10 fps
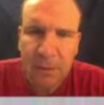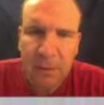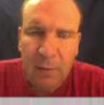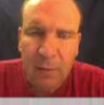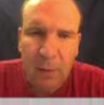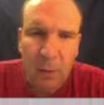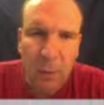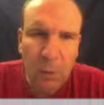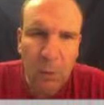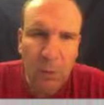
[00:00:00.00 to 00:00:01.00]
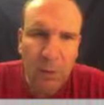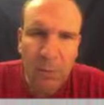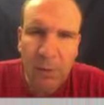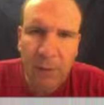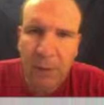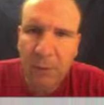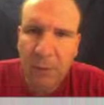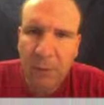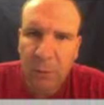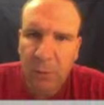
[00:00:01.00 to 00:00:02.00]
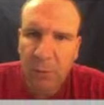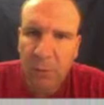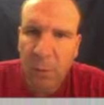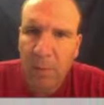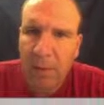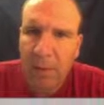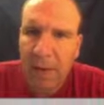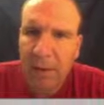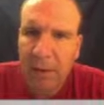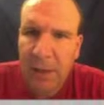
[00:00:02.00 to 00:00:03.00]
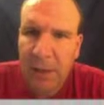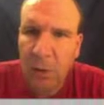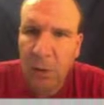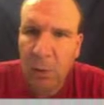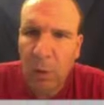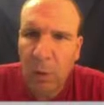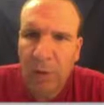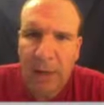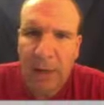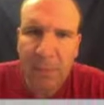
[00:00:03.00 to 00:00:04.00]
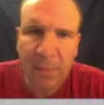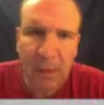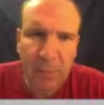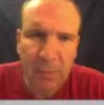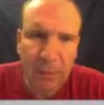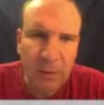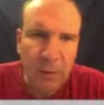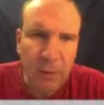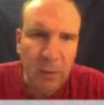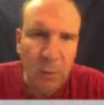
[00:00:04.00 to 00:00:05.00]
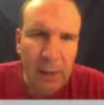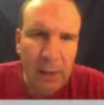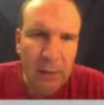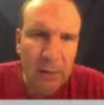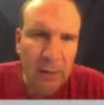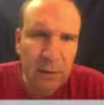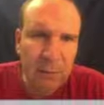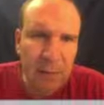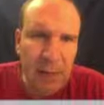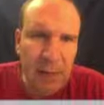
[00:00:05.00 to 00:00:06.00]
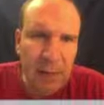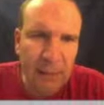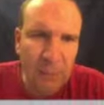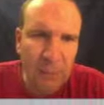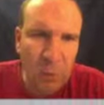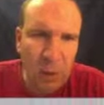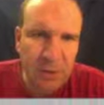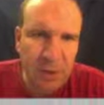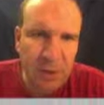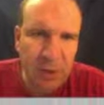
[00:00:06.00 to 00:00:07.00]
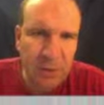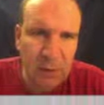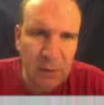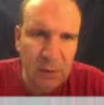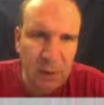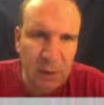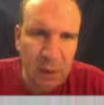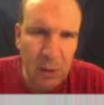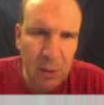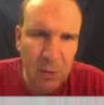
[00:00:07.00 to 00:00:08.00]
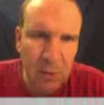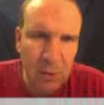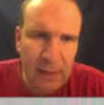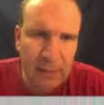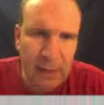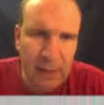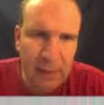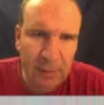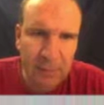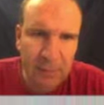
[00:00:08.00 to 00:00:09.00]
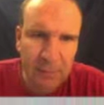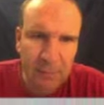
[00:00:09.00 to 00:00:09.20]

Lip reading: So if I go to another one, form of matter containing only one type of element. Well, if I watch the notes, I'm going to know that's an element.